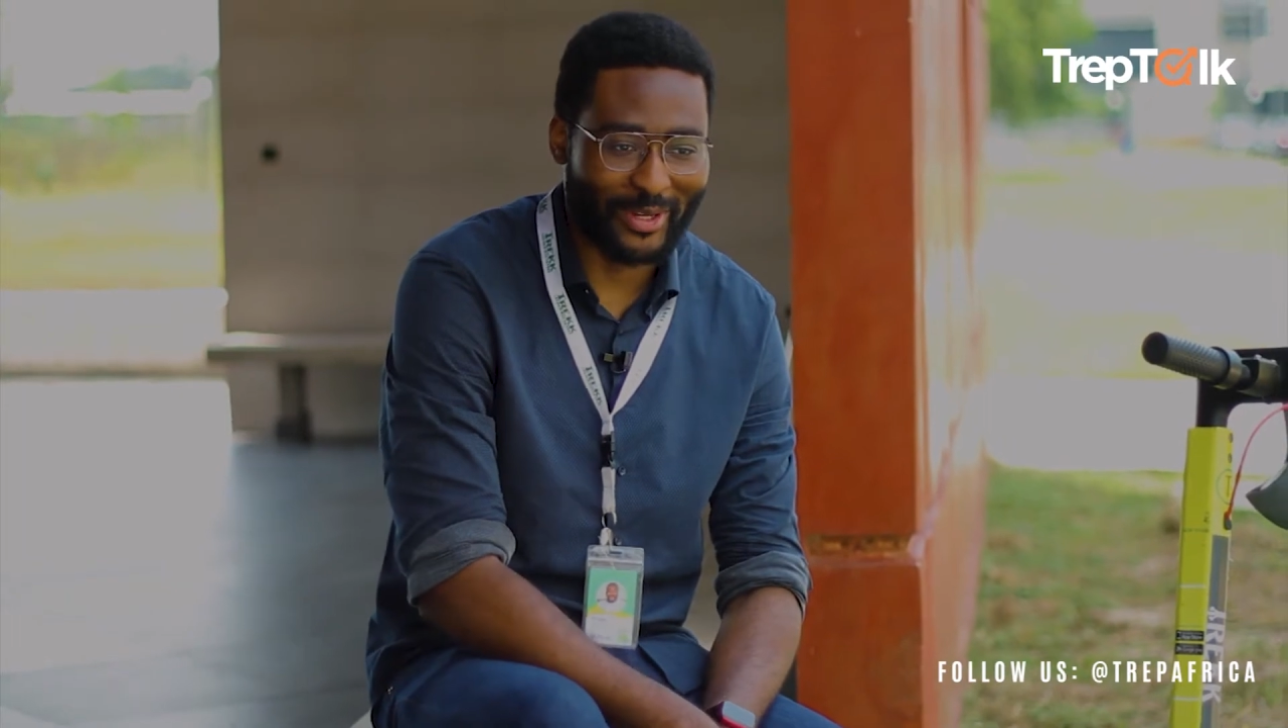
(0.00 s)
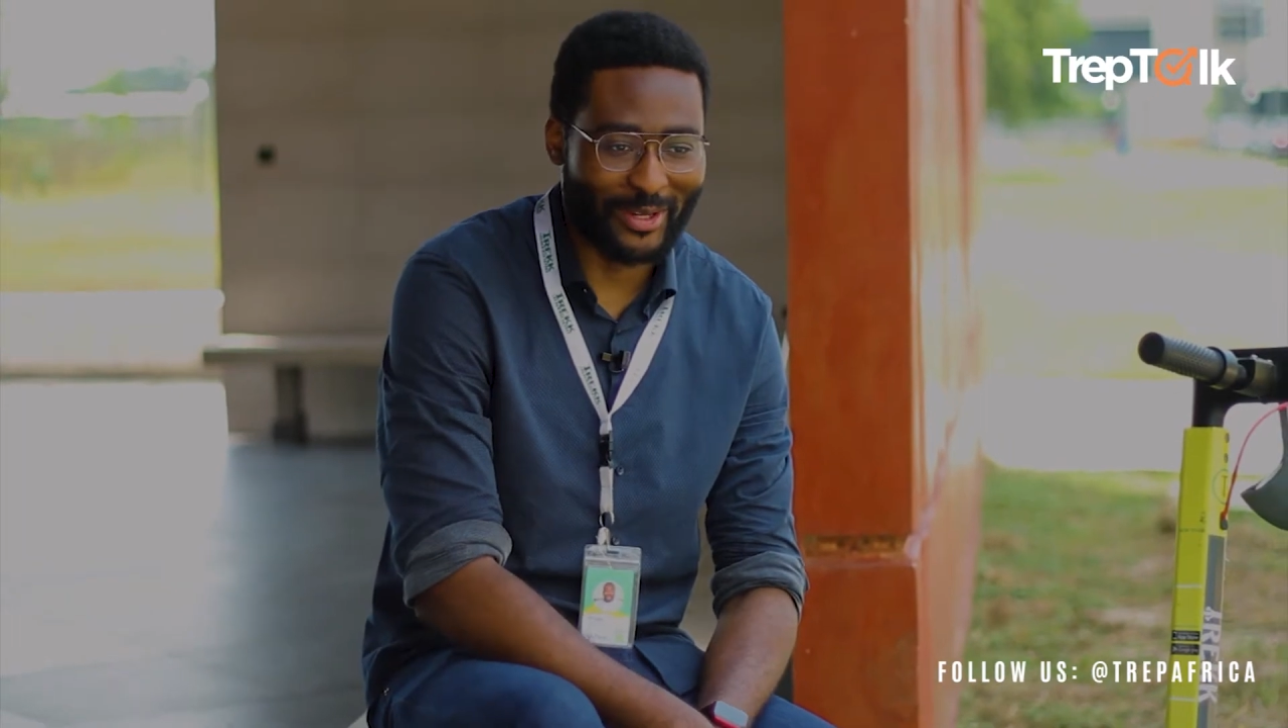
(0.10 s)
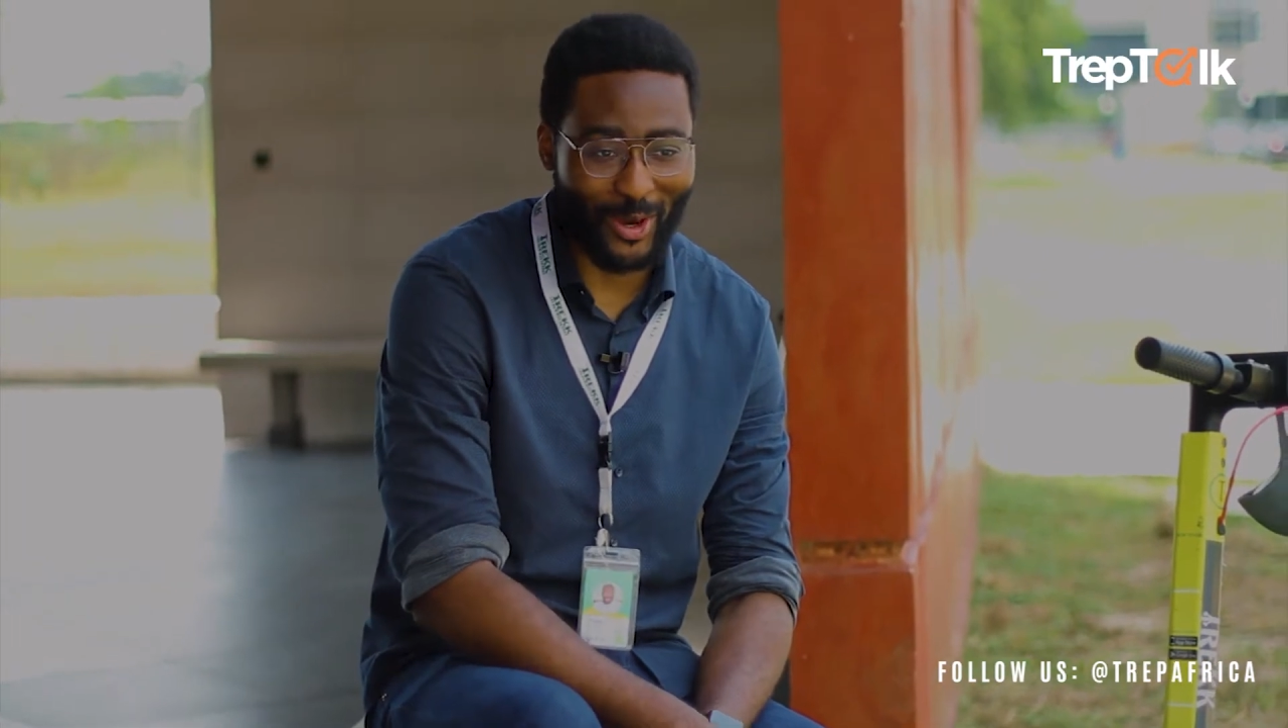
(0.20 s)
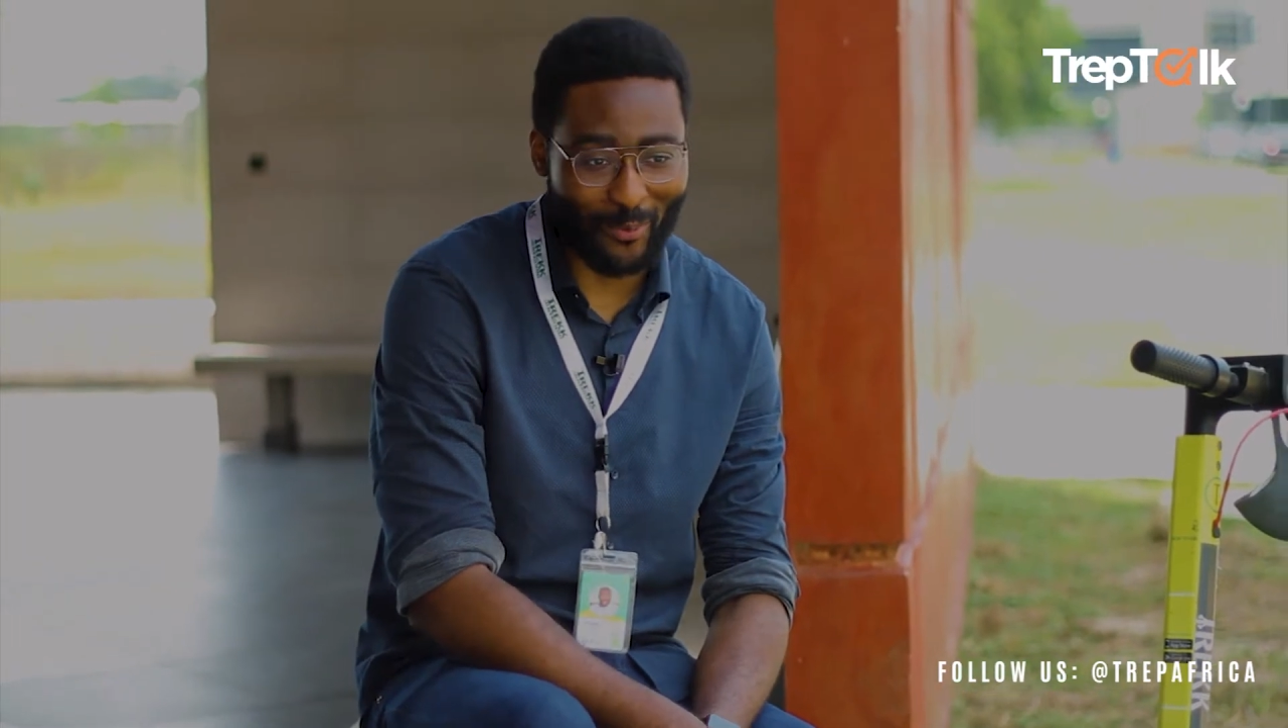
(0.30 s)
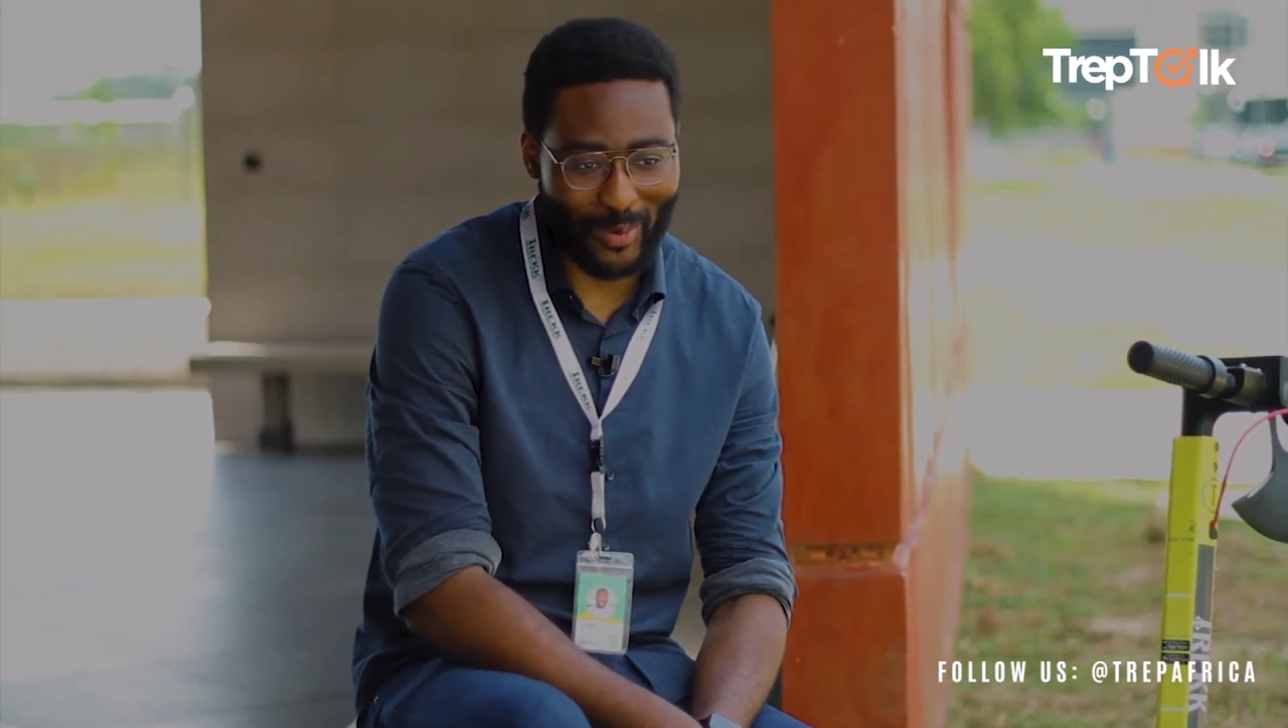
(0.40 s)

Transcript: with the young